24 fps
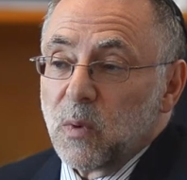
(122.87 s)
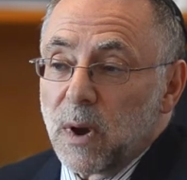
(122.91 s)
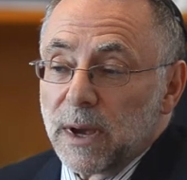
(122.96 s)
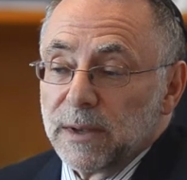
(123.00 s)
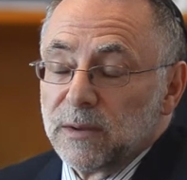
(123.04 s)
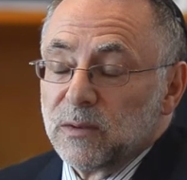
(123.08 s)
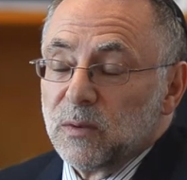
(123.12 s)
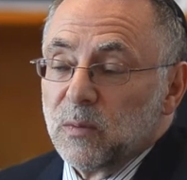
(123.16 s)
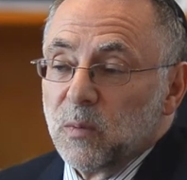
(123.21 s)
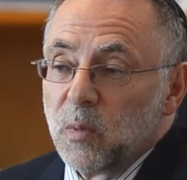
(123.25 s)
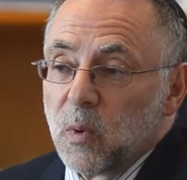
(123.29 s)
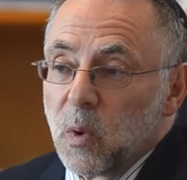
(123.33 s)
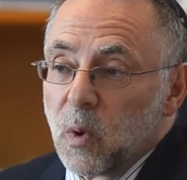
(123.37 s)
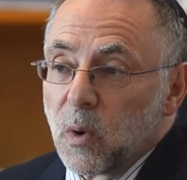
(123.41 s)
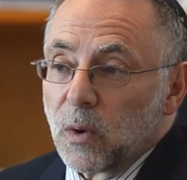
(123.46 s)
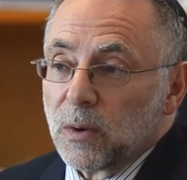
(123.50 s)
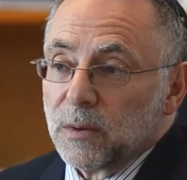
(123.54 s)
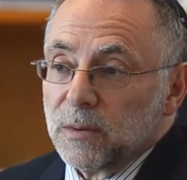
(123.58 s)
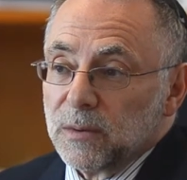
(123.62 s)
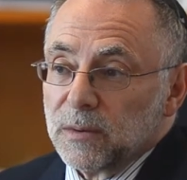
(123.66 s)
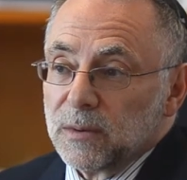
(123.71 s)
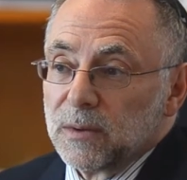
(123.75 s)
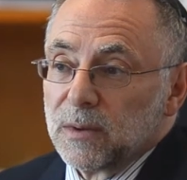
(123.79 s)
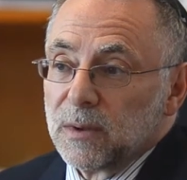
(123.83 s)
why it's
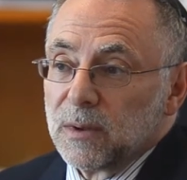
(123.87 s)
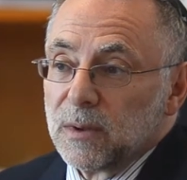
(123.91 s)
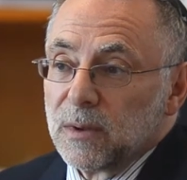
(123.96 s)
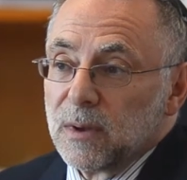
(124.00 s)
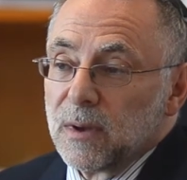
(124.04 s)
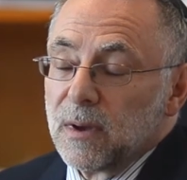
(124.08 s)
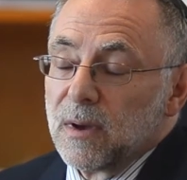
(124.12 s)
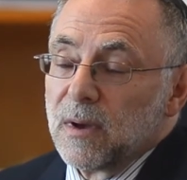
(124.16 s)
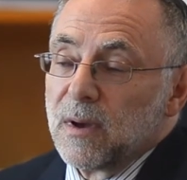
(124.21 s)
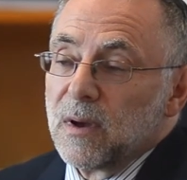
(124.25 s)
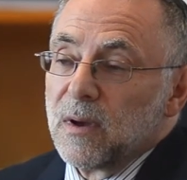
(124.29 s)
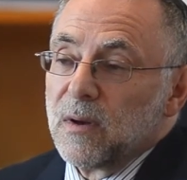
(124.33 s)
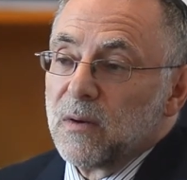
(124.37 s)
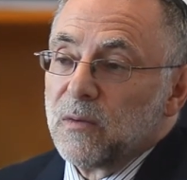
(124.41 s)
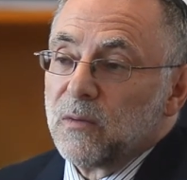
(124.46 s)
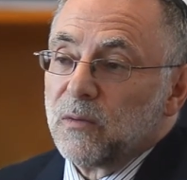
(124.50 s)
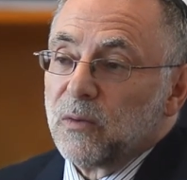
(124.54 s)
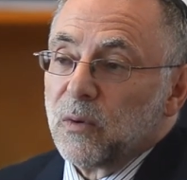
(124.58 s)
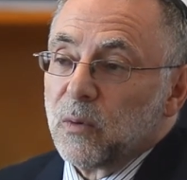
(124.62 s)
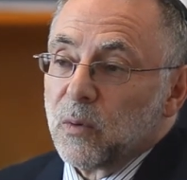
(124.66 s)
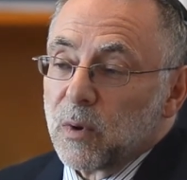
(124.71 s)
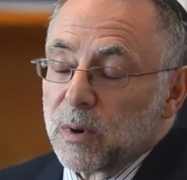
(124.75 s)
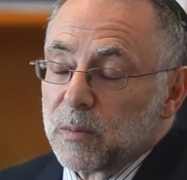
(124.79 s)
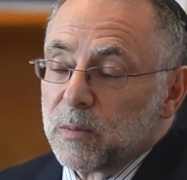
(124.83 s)
important
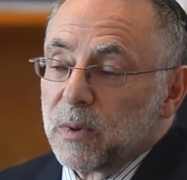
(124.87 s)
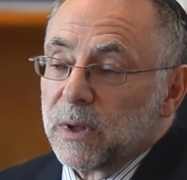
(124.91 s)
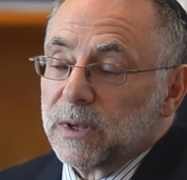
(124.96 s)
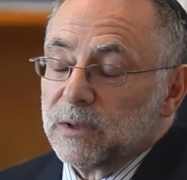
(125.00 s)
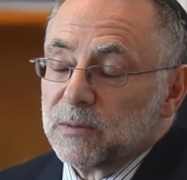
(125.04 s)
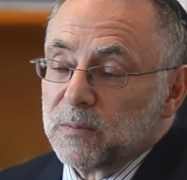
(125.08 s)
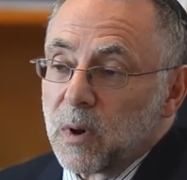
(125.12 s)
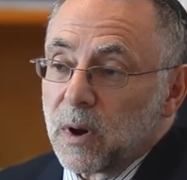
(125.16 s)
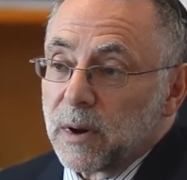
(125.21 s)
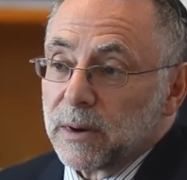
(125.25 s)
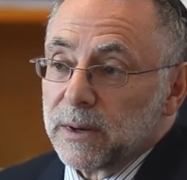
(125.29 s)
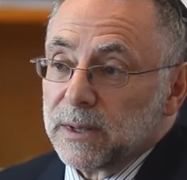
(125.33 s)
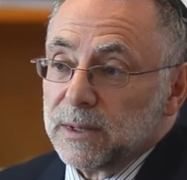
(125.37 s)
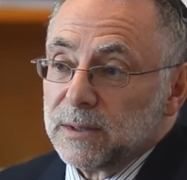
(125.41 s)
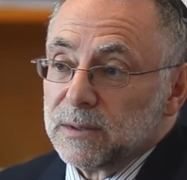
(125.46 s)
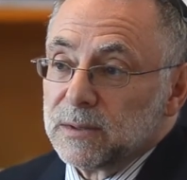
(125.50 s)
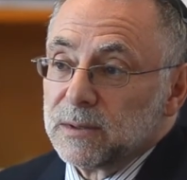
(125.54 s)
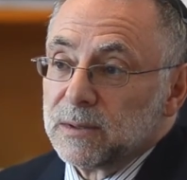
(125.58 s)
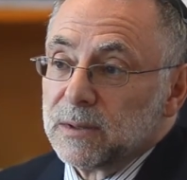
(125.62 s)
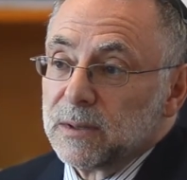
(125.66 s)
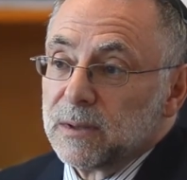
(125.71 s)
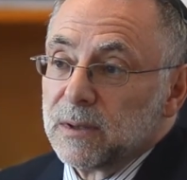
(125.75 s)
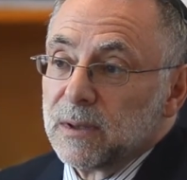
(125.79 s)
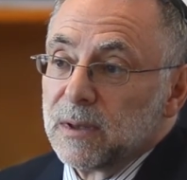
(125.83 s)
for workplace
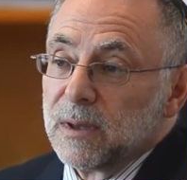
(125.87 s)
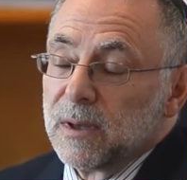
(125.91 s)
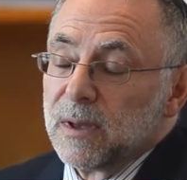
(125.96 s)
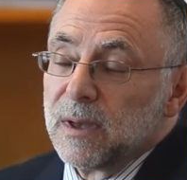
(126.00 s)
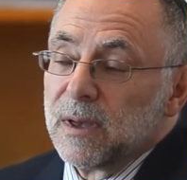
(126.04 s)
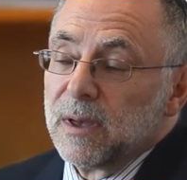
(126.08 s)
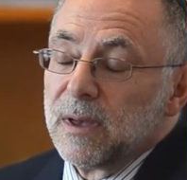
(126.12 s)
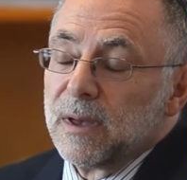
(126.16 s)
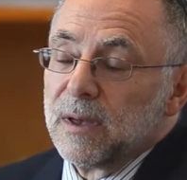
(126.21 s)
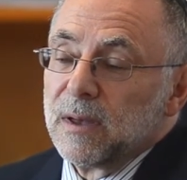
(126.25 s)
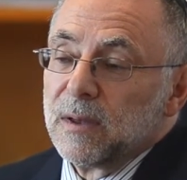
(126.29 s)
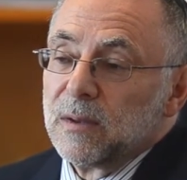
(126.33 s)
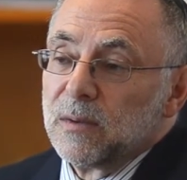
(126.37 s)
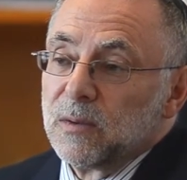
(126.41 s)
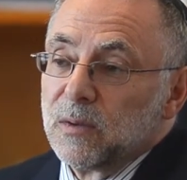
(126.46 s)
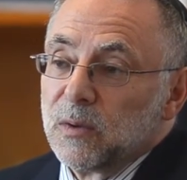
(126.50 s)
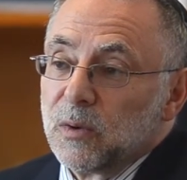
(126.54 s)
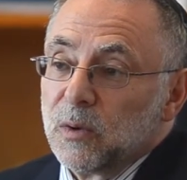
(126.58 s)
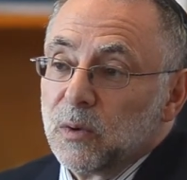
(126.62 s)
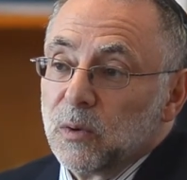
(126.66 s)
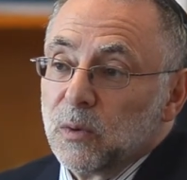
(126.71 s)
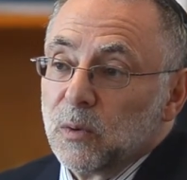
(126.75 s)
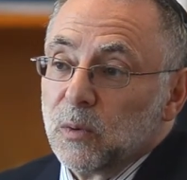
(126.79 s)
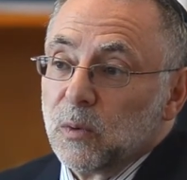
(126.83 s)
parties
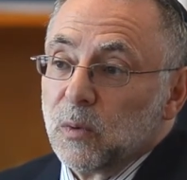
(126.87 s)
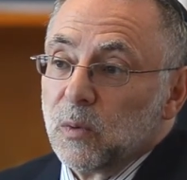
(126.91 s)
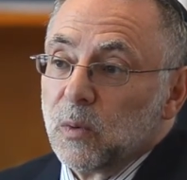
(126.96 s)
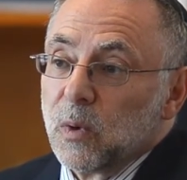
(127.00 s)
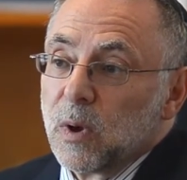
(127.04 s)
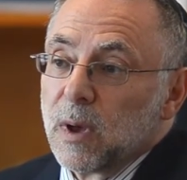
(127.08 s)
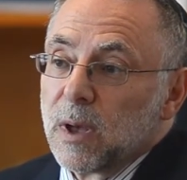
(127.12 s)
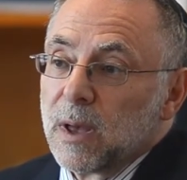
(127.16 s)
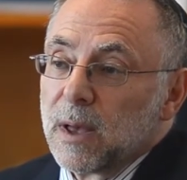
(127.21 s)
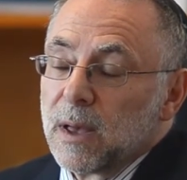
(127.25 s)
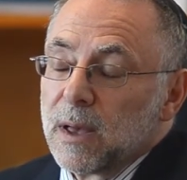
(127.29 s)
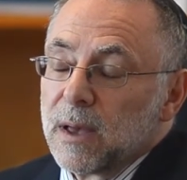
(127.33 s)
to